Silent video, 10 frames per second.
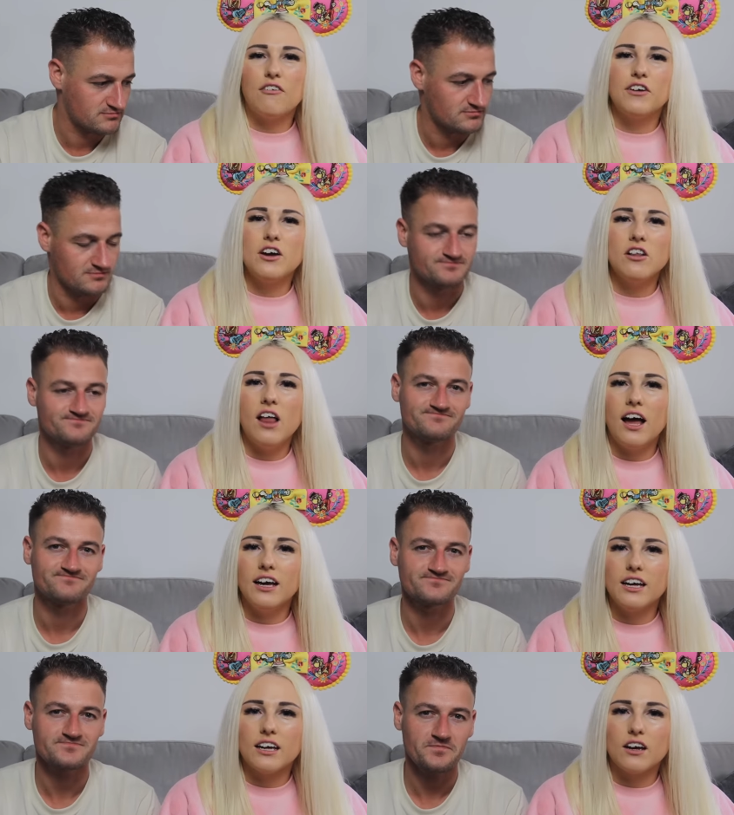Speaker 1: i feel
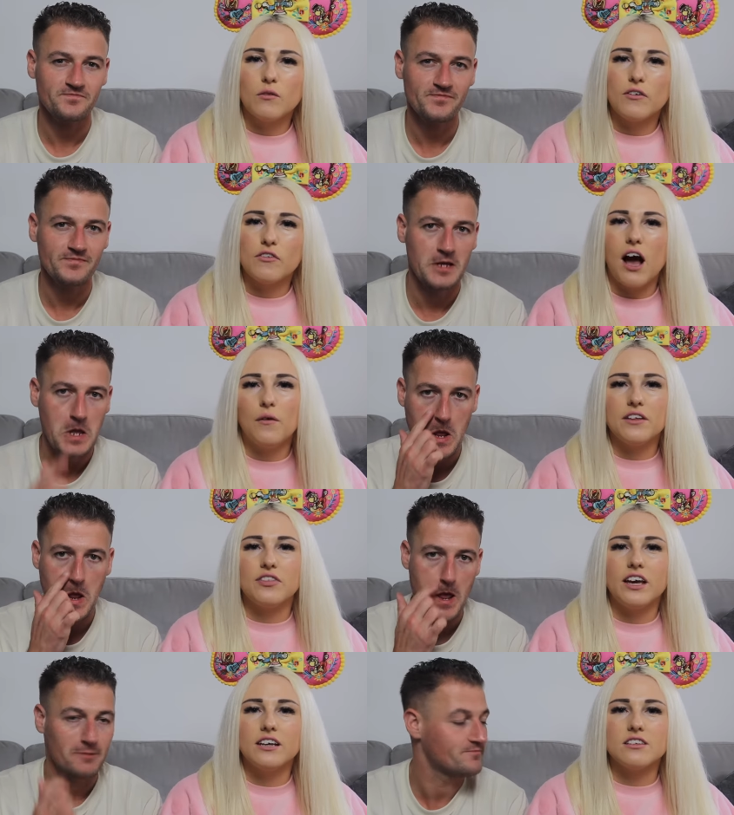like we've counted
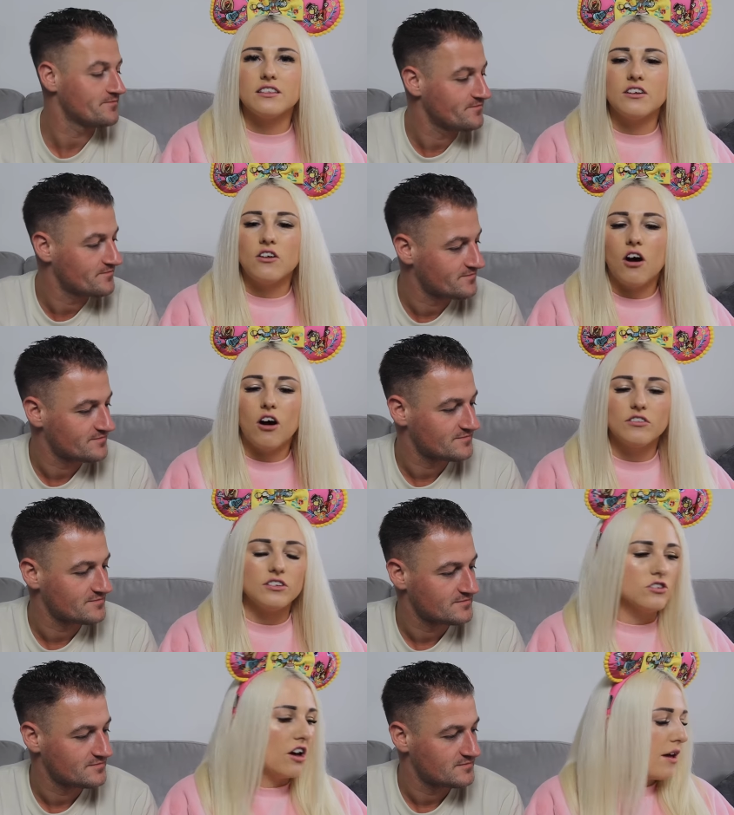these and they're not there's
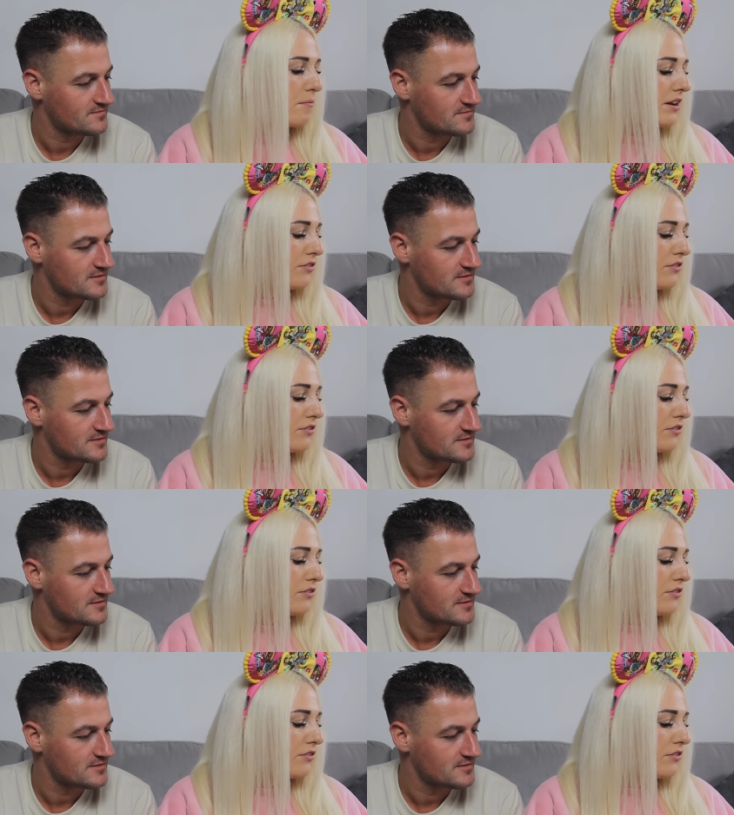not that many